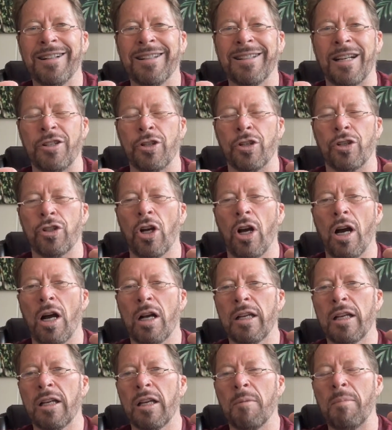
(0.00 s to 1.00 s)
Because you're
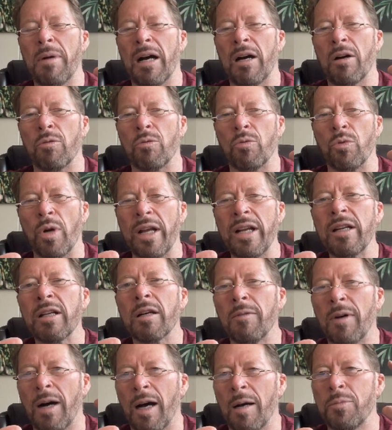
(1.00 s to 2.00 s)
talking about rate
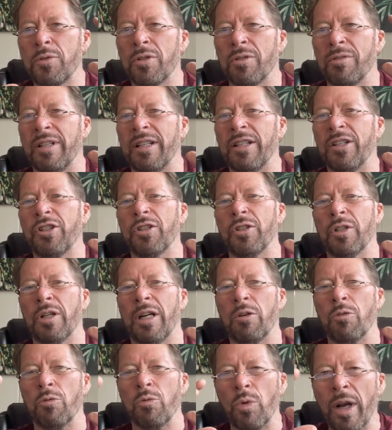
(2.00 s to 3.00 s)
of observation,
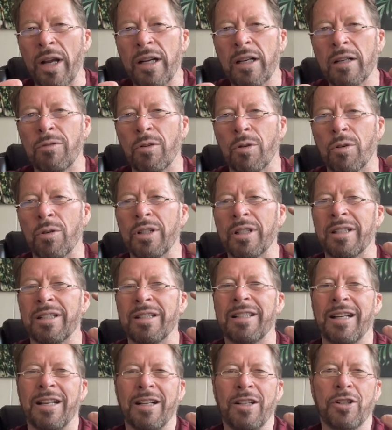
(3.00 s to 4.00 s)
right? Rate of
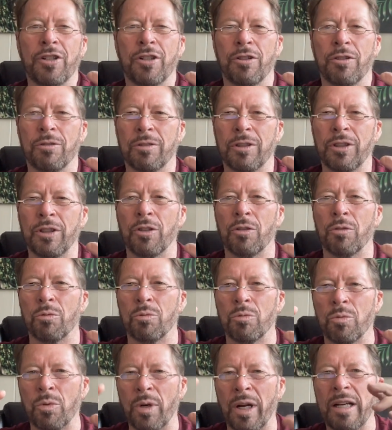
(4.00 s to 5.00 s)
orientation,
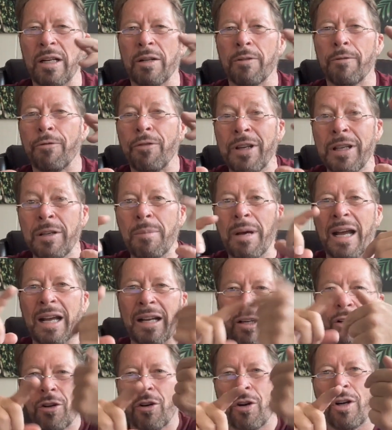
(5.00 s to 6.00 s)
rate of
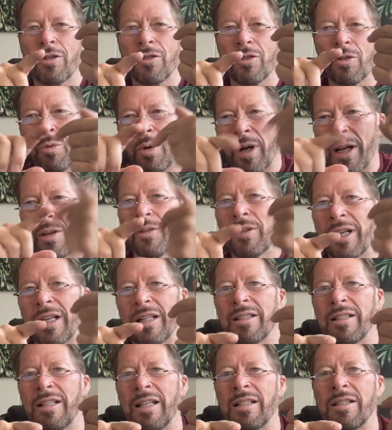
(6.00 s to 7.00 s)
feedback around
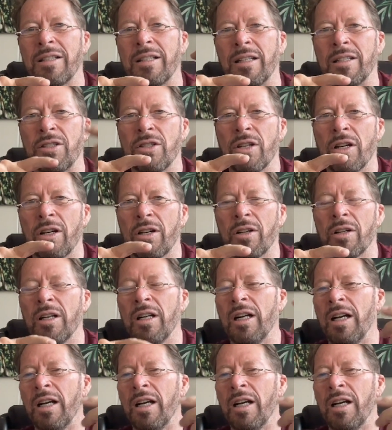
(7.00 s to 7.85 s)
that sucker.